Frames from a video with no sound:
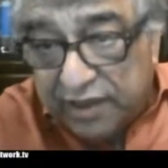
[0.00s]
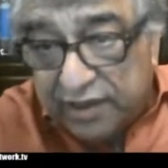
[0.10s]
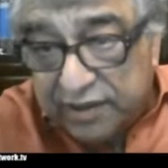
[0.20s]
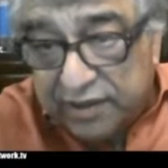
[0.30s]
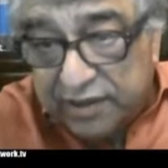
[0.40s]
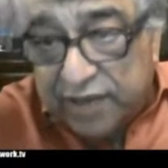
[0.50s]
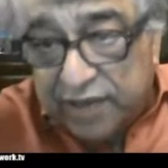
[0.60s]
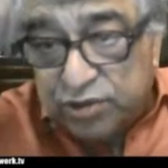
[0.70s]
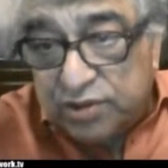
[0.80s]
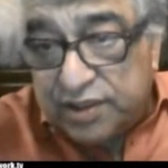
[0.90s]
Uh,
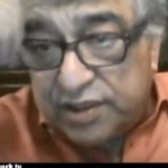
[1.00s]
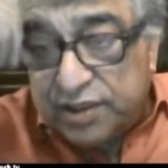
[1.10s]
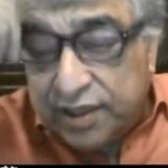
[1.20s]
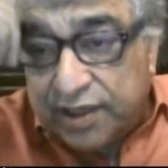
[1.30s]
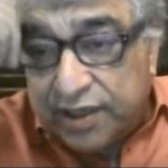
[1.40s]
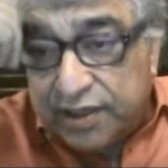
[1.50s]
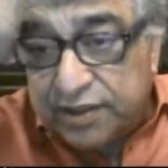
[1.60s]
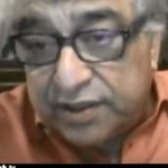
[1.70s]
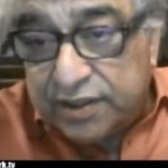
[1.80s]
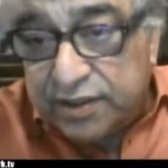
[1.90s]
actually, uh, uh,
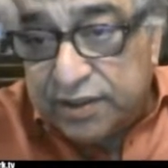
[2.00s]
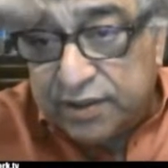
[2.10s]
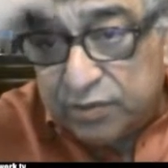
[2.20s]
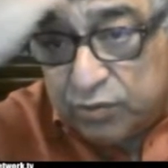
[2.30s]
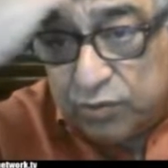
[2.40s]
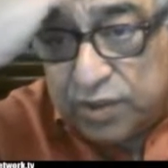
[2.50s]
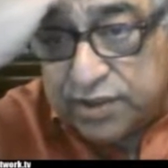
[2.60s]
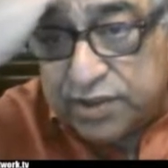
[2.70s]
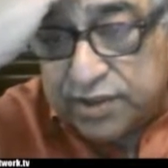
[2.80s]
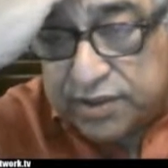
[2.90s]
what
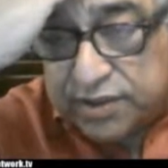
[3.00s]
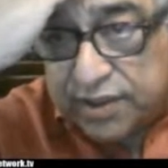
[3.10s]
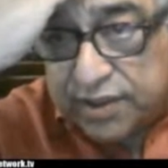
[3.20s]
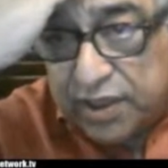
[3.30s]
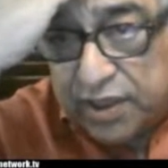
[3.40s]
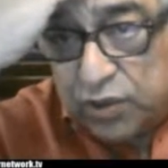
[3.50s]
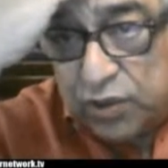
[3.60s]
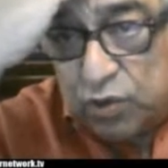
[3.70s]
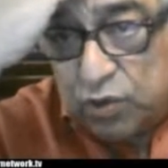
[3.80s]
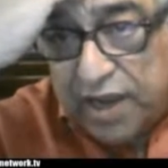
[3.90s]
is it? Uh,
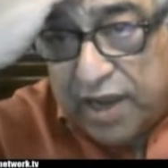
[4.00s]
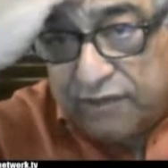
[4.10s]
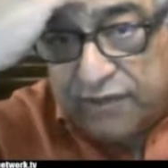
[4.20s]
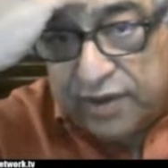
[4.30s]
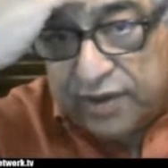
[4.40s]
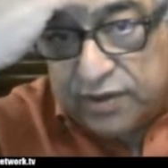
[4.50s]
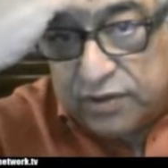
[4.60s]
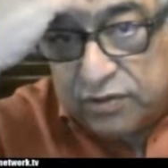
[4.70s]
you don't have a